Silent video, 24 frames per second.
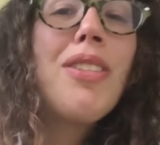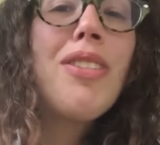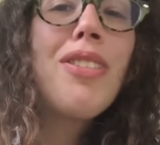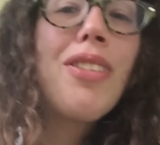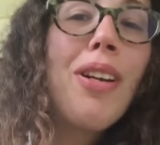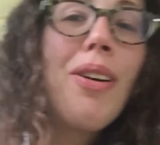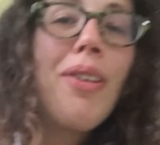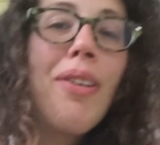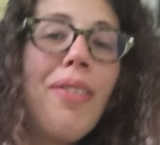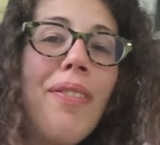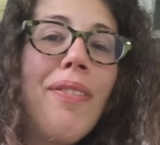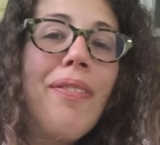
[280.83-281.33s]

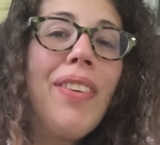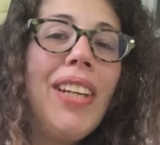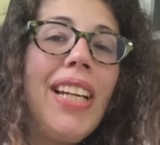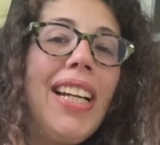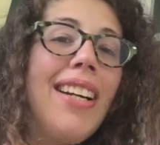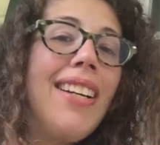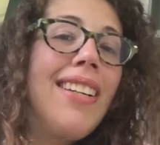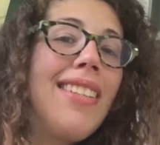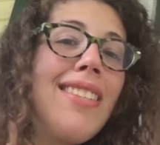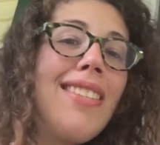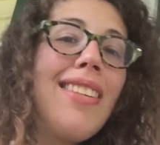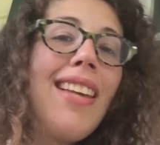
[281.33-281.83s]
So
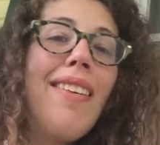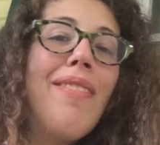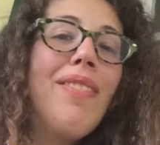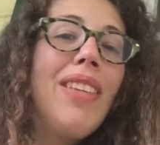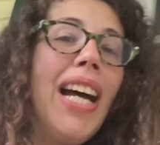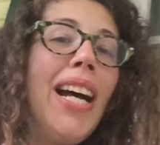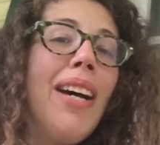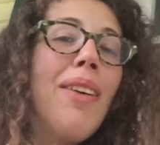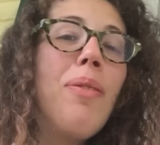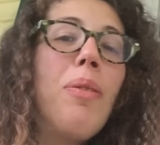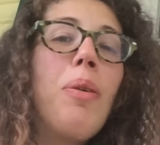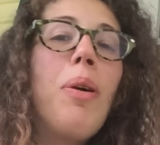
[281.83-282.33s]
because I'm
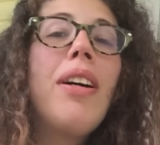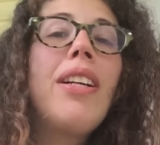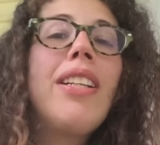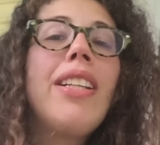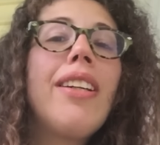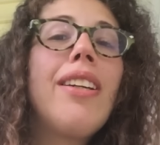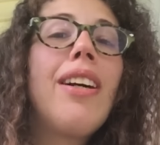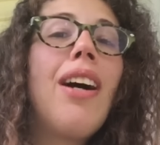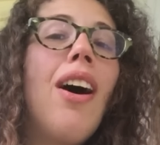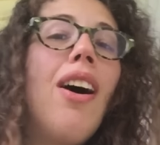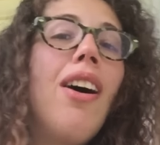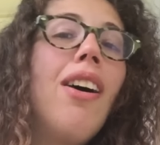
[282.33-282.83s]
not one to
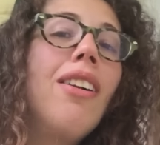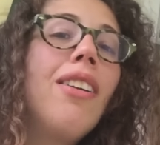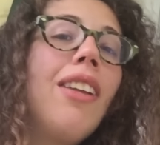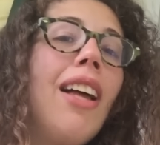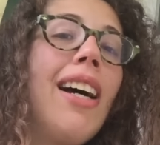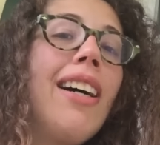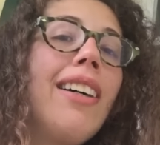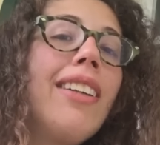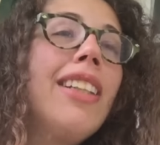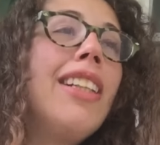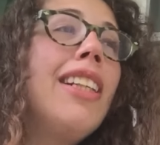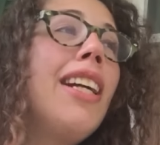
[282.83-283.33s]
call
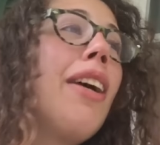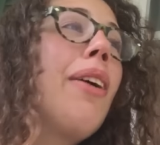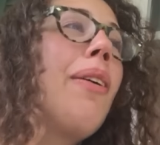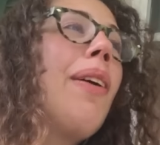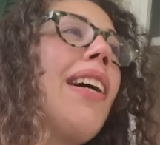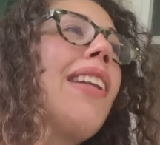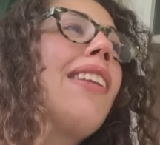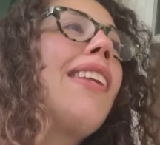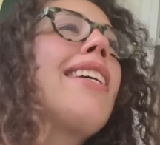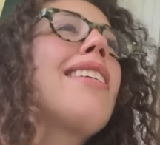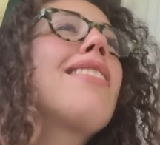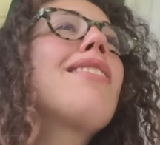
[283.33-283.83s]
out, you know, I
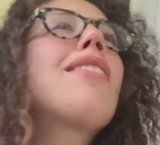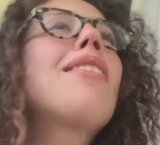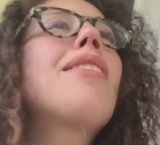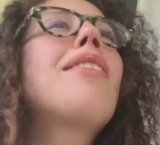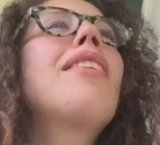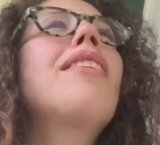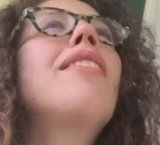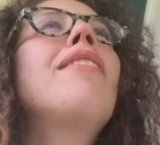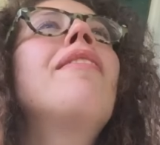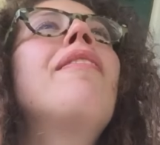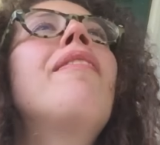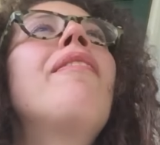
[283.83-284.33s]
like
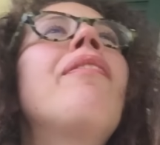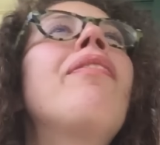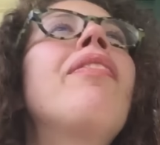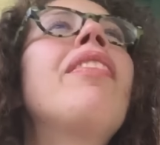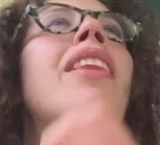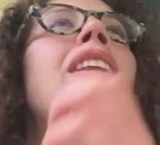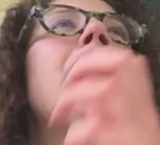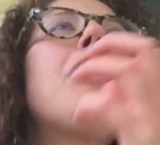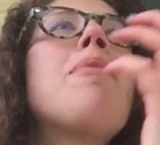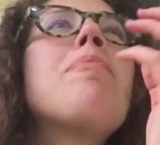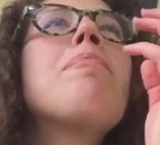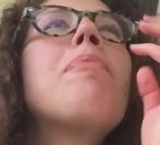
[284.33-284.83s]
to
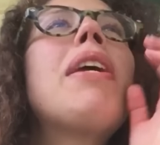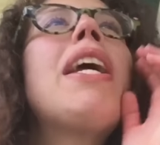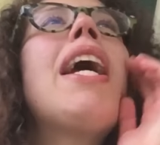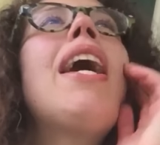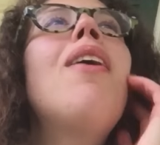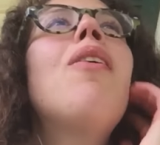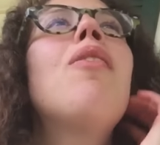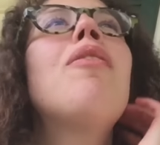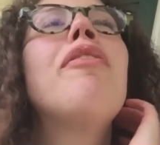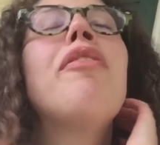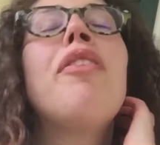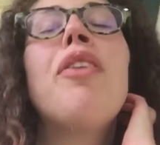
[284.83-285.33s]
be
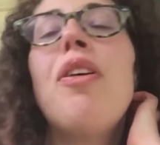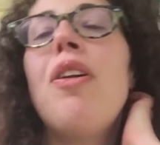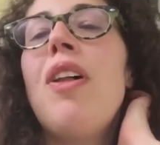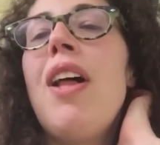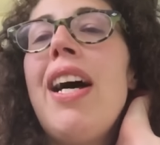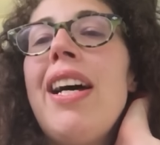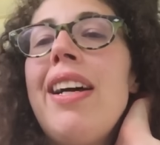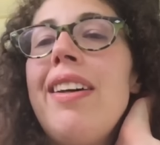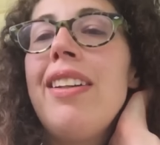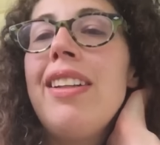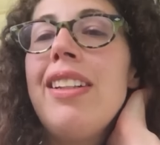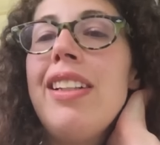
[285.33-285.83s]
helpful.
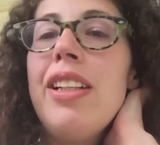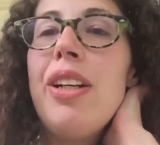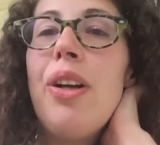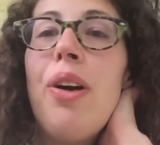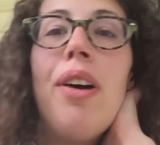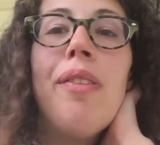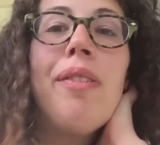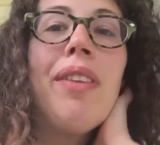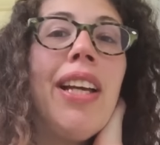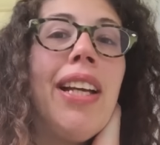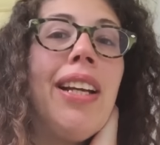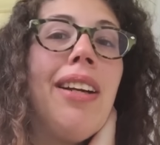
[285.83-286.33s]
I, you know,
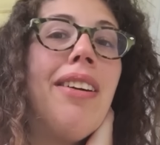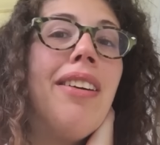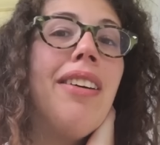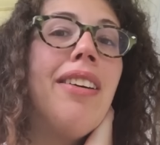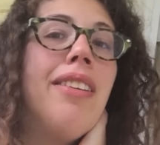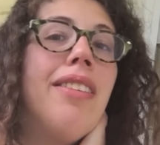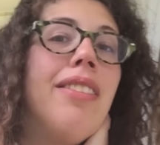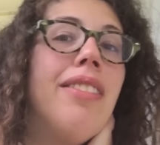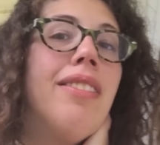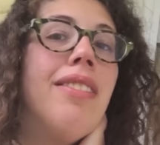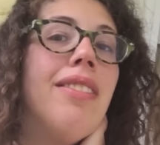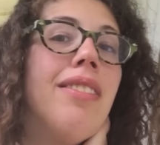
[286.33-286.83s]
I'm like
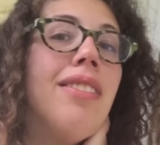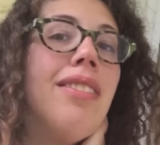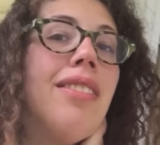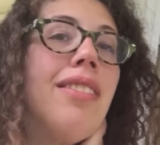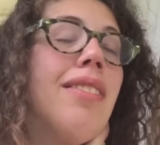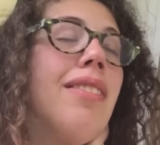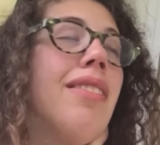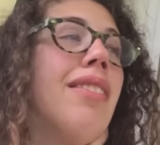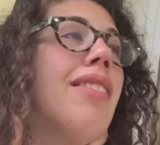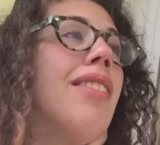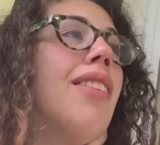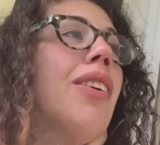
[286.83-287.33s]
a
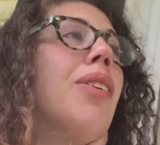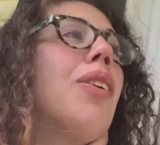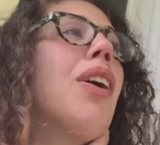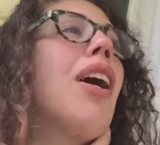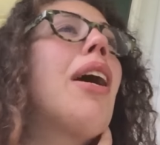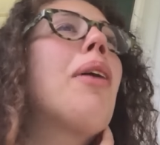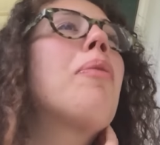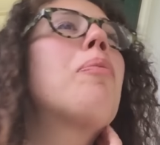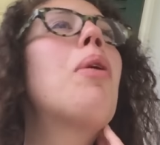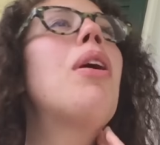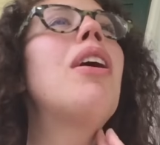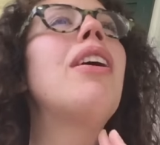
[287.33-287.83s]
or
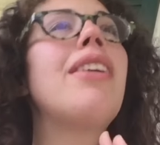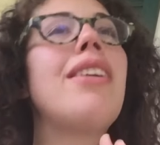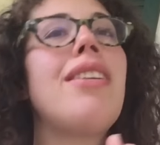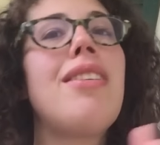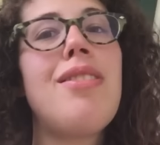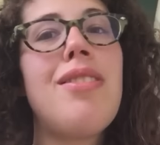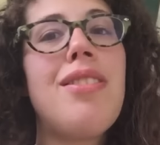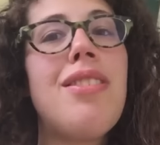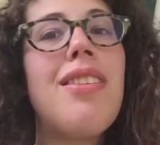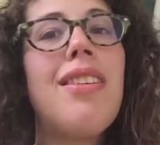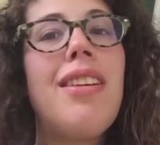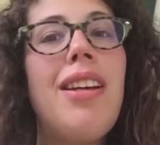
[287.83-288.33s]
I
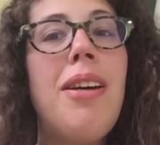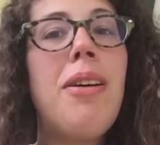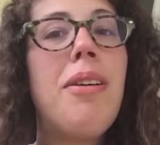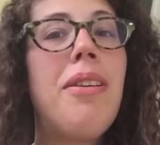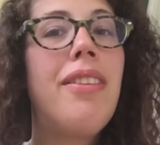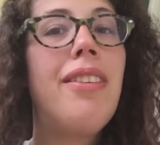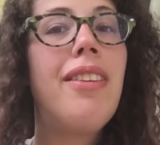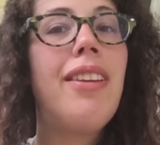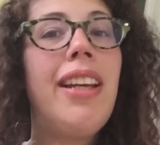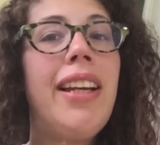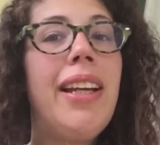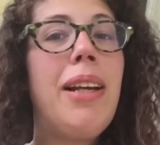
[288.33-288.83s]
was a,
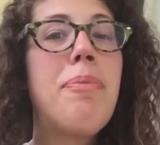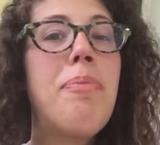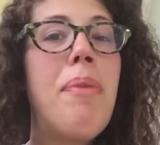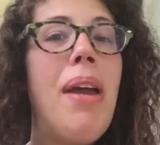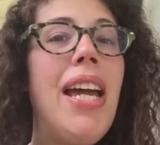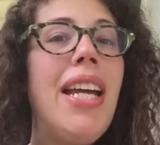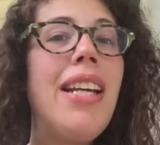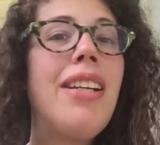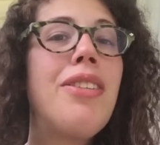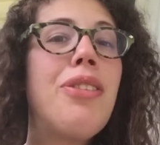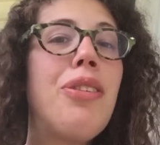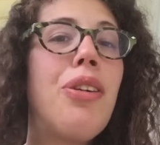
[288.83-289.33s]
like a
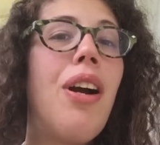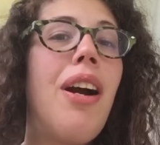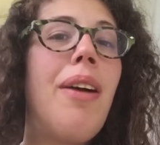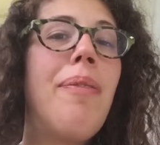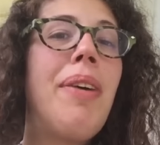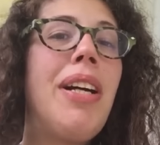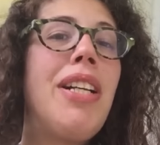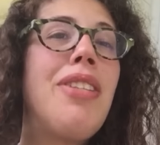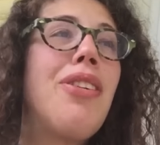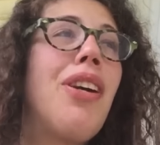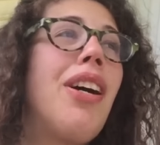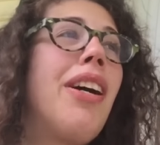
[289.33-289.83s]
manager at
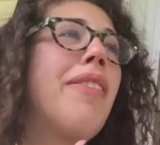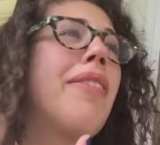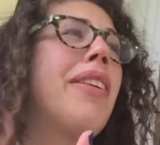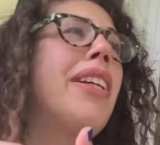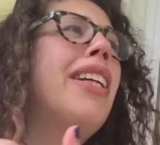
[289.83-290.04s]
my job.